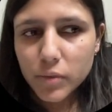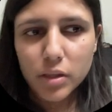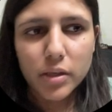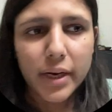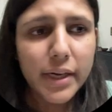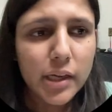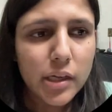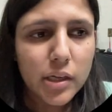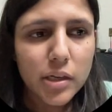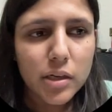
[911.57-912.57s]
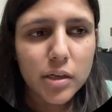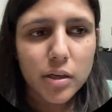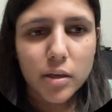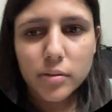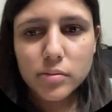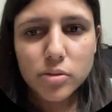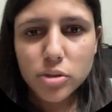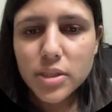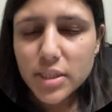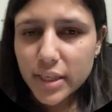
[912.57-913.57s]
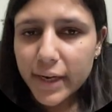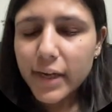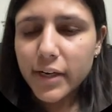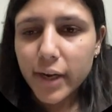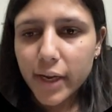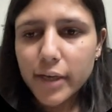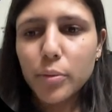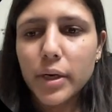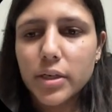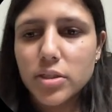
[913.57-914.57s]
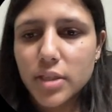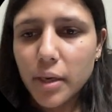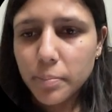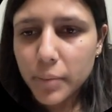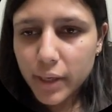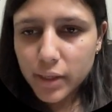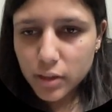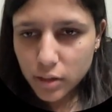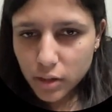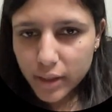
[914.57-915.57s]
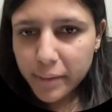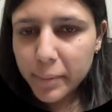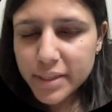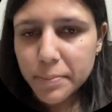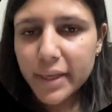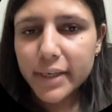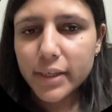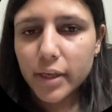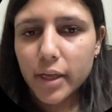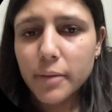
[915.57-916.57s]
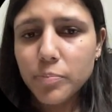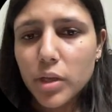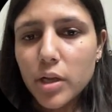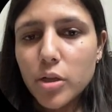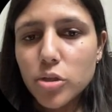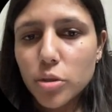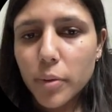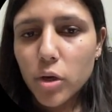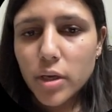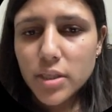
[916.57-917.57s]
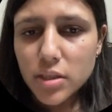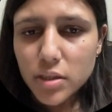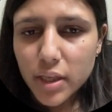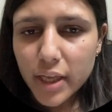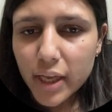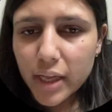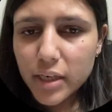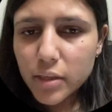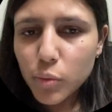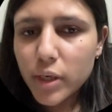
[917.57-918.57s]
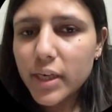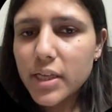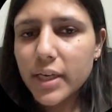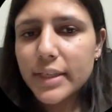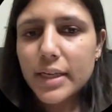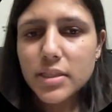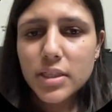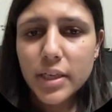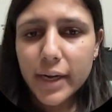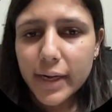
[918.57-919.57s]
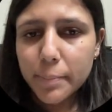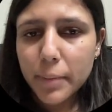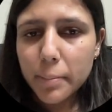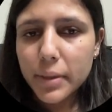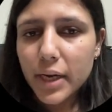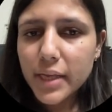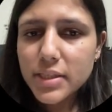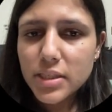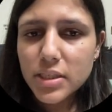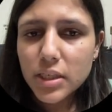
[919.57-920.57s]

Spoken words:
right? So this is little tricky to understand, but let me explain it again. So because KNN, it does is it memorizes